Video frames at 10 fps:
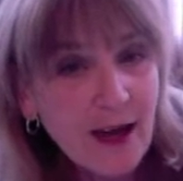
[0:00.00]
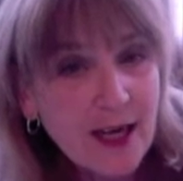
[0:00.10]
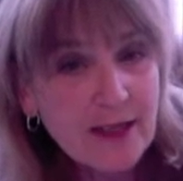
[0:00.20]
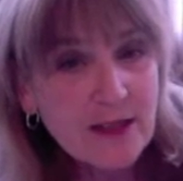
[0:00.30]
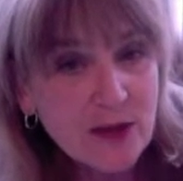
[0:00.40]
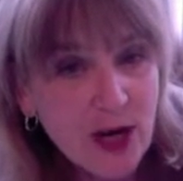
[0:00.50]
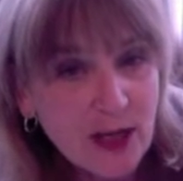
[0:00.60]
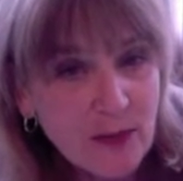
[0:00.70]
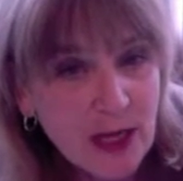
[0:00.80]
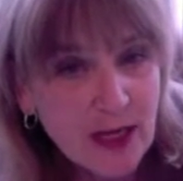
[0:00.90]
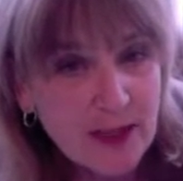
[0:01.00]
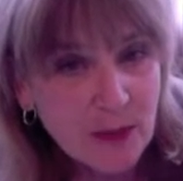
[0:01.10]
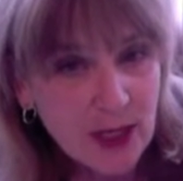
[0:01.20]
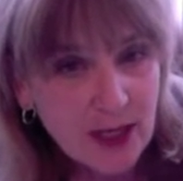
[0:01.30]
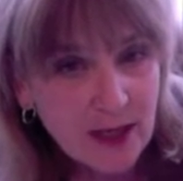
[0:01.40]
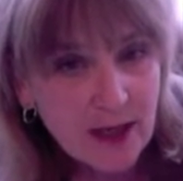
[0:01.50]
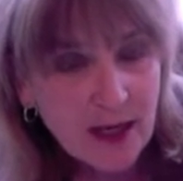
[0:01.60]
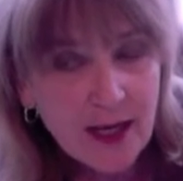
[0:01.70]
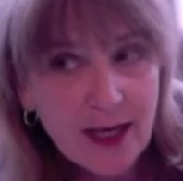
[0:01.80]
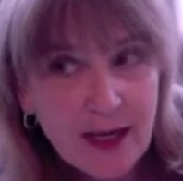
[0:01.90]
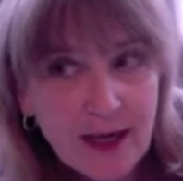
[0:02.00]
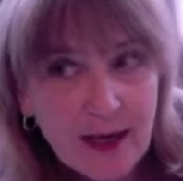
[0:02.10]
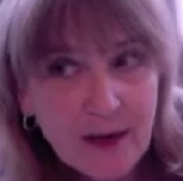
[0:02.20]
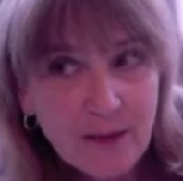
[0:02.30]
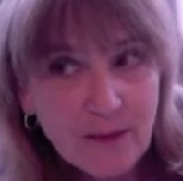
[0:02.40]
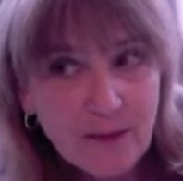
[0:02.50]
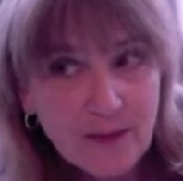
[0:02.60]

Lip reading: it struck me as being, as